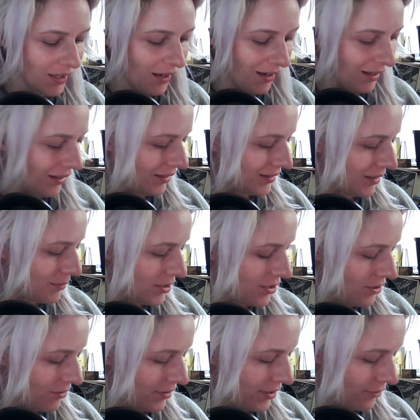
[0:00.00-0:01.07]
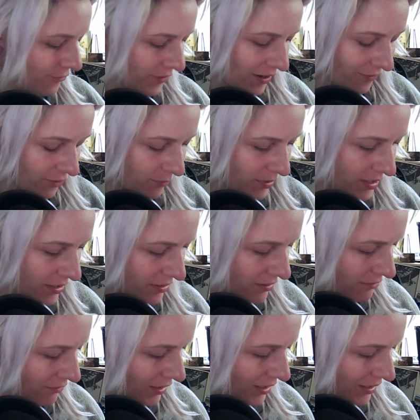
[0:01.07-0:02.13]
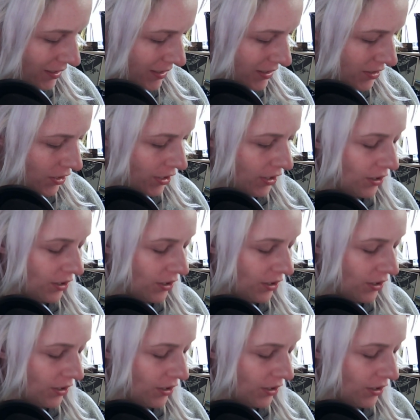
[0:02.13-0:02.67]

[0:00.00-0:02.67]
Let me know what your favorite piece was,